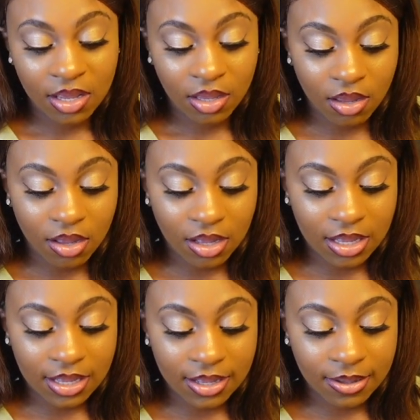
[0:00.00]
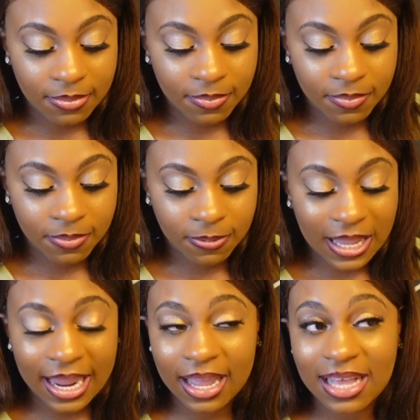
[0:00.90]
Y'all,
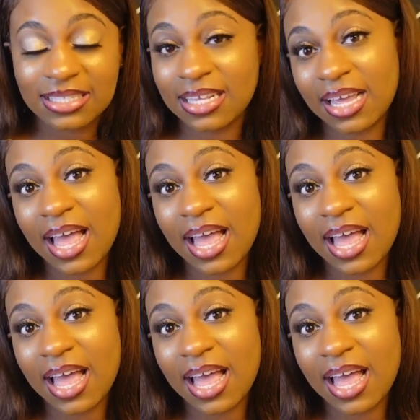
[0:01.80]
like I said,